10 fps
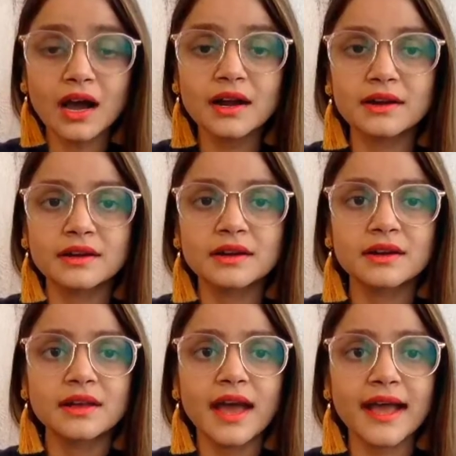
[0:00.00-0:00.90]
are
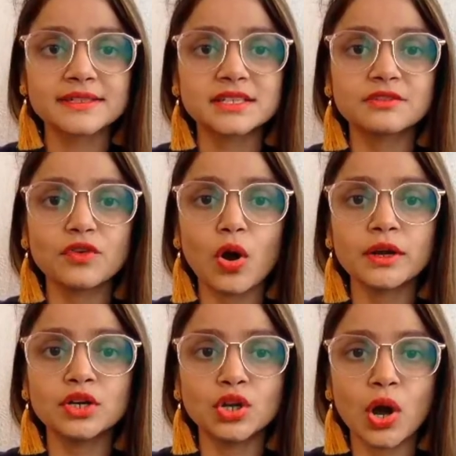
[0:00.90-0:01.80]
active
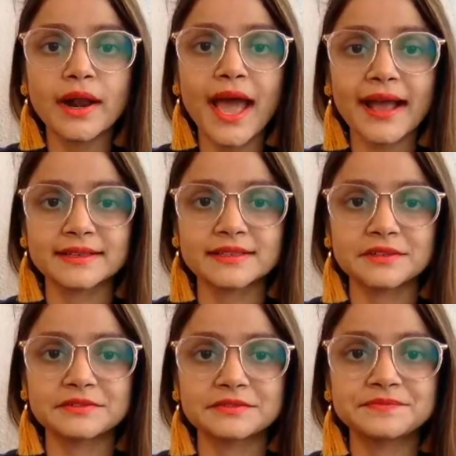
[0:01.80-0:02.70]
or not
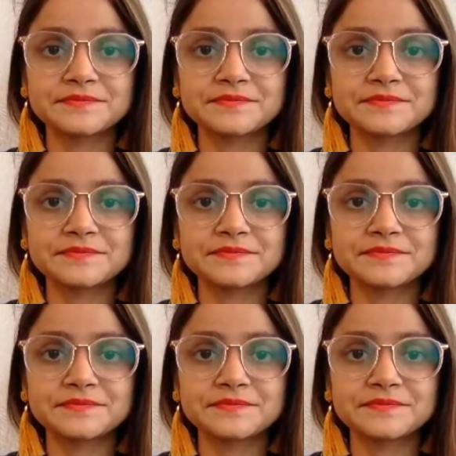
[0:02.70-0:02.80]
active.